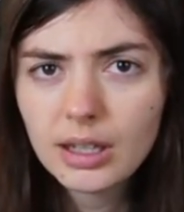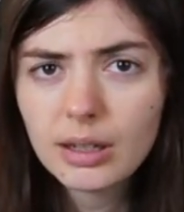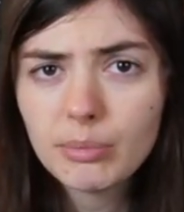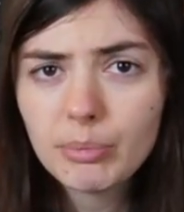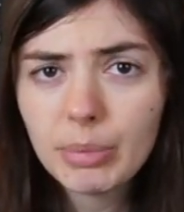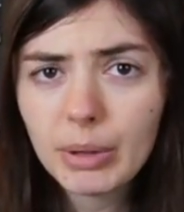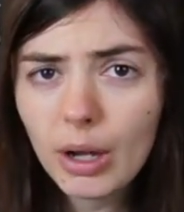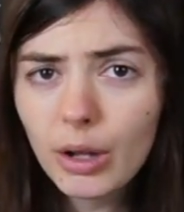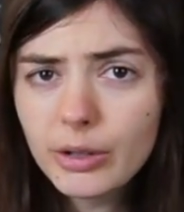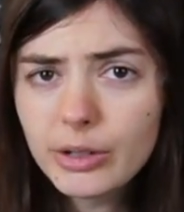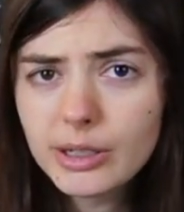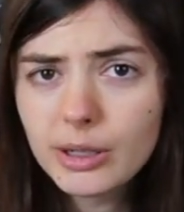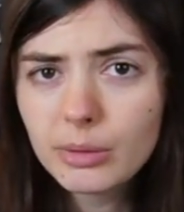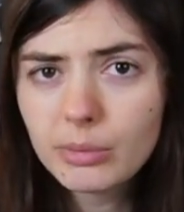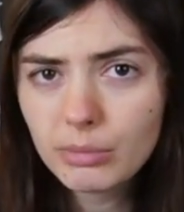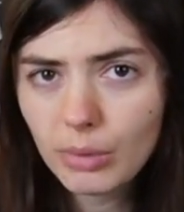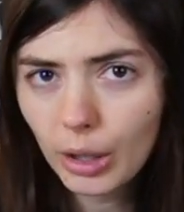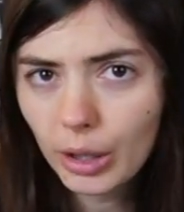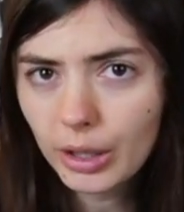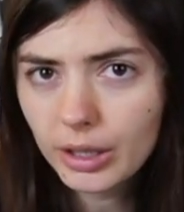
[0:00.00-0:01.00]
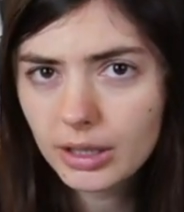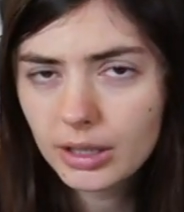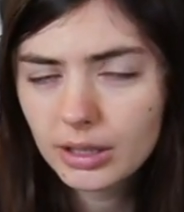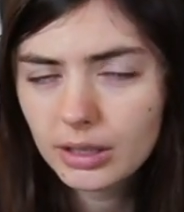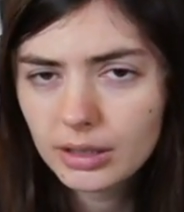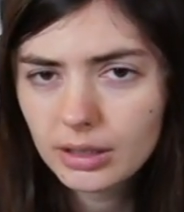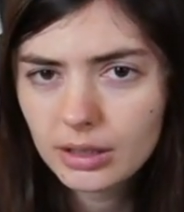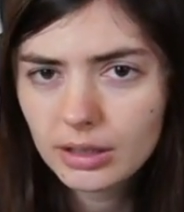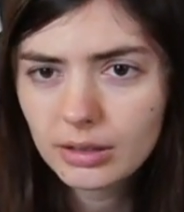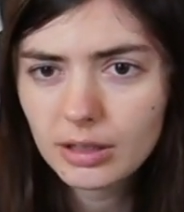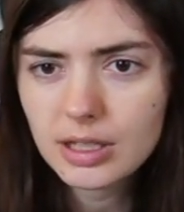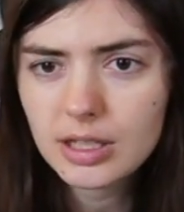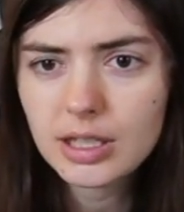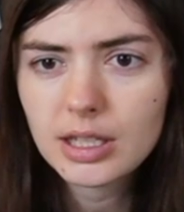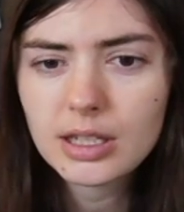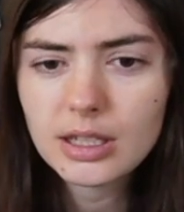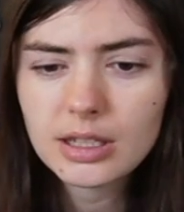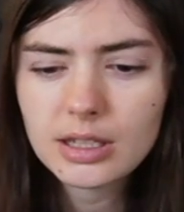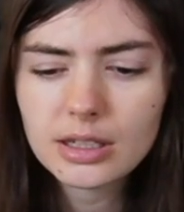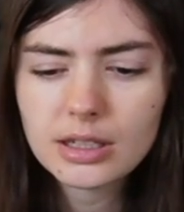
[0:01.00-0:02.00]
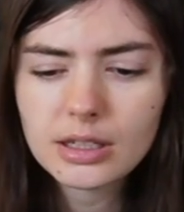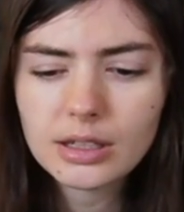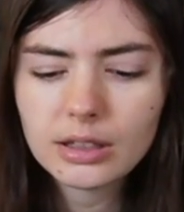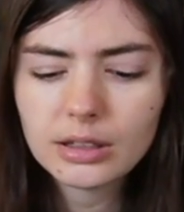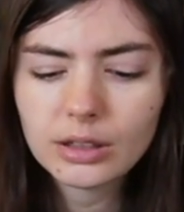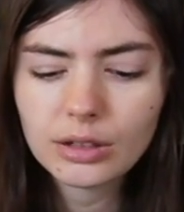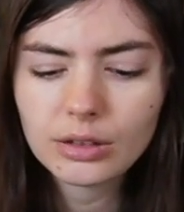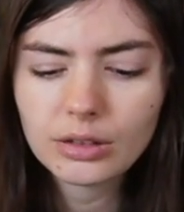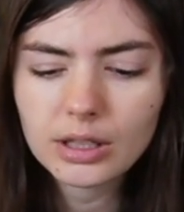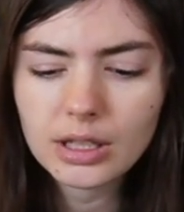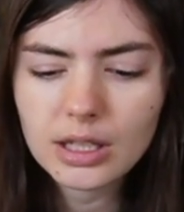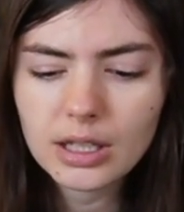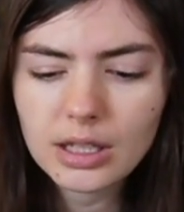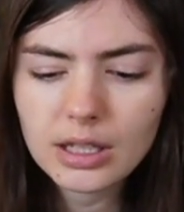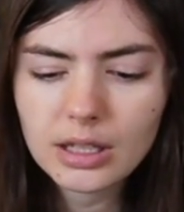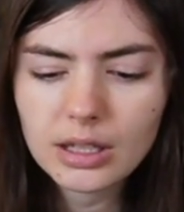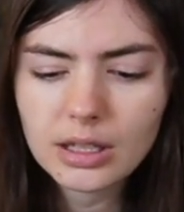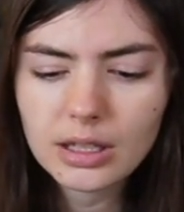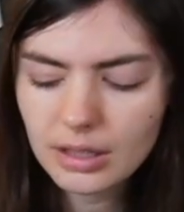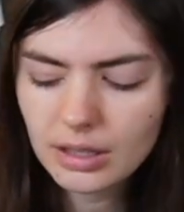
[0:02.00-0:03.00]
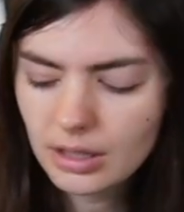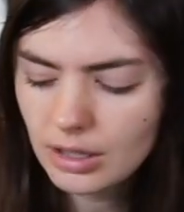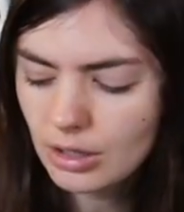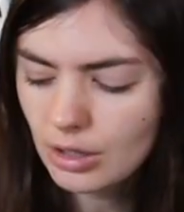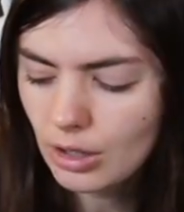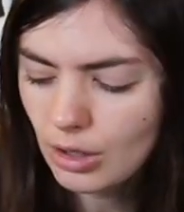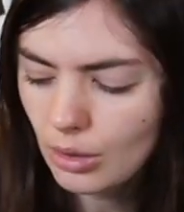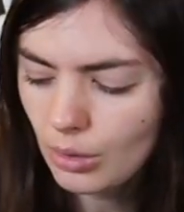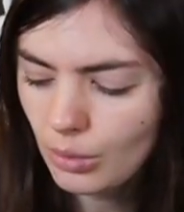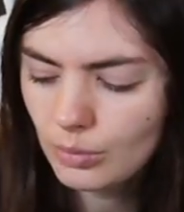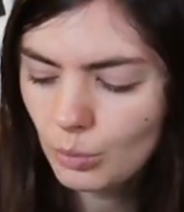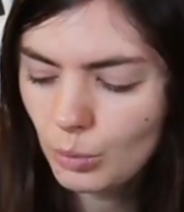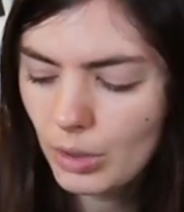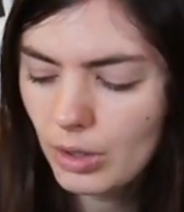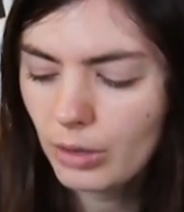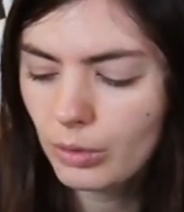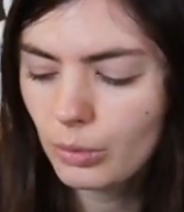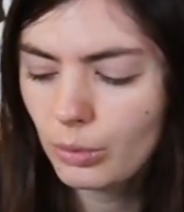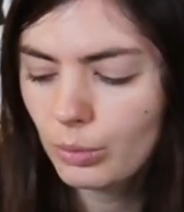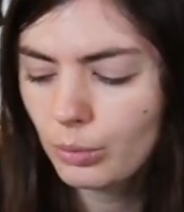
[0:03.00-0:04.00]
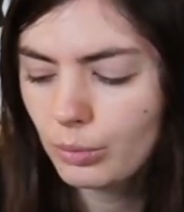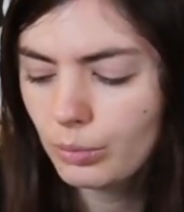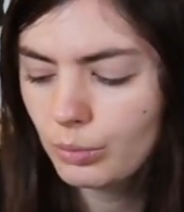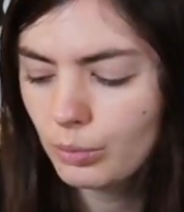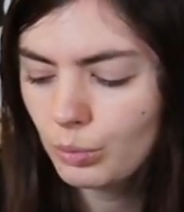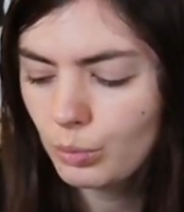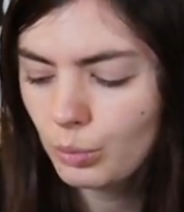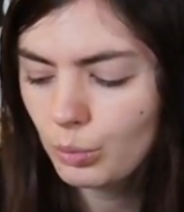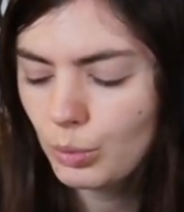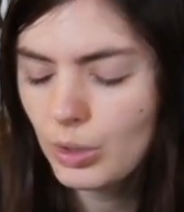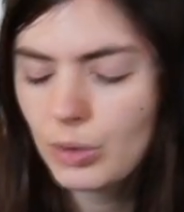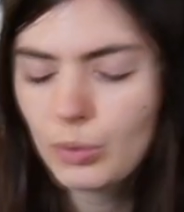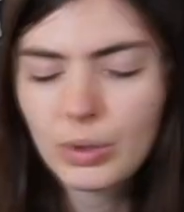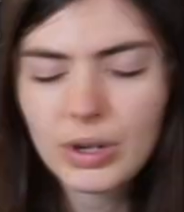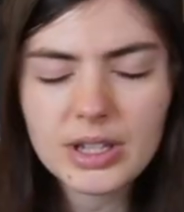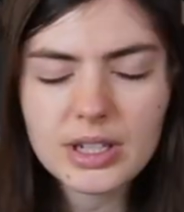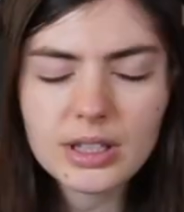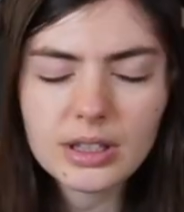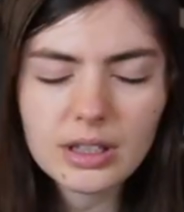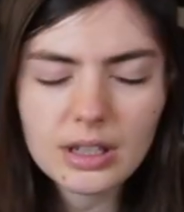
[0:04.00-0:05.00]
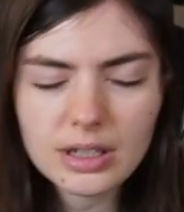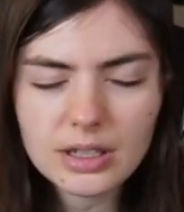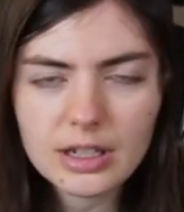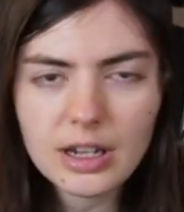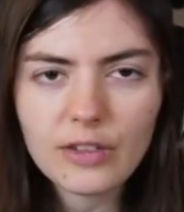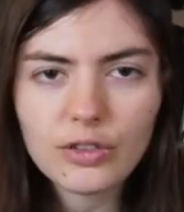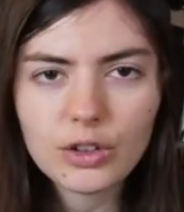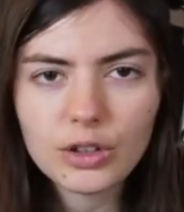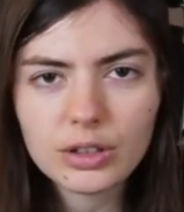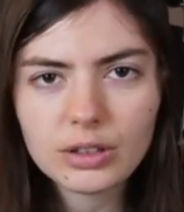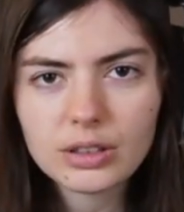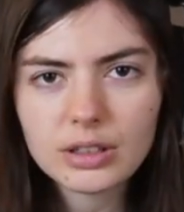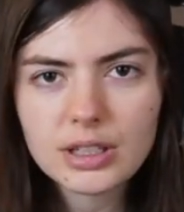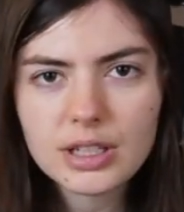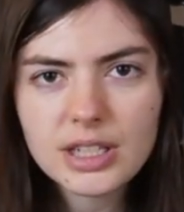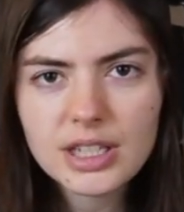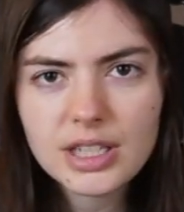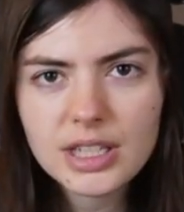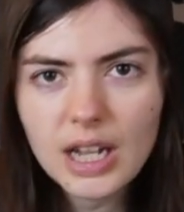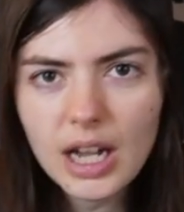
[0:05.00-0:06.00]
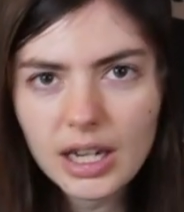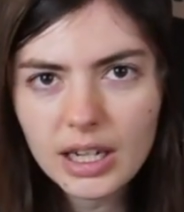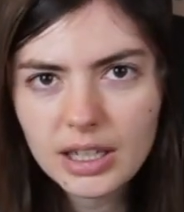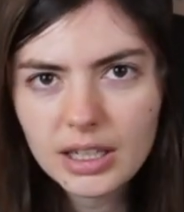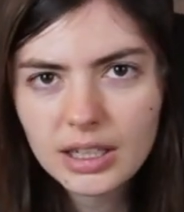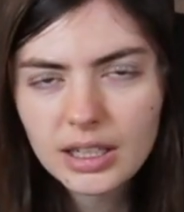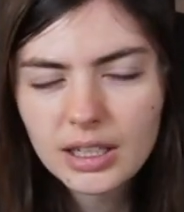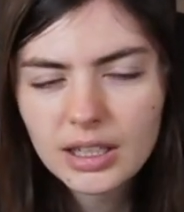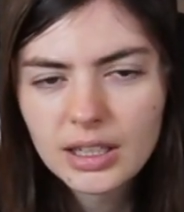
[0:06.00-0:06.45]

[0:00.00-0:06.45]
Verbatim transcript: but also Mark because he's clearly, you know, we are we recently discovered stuck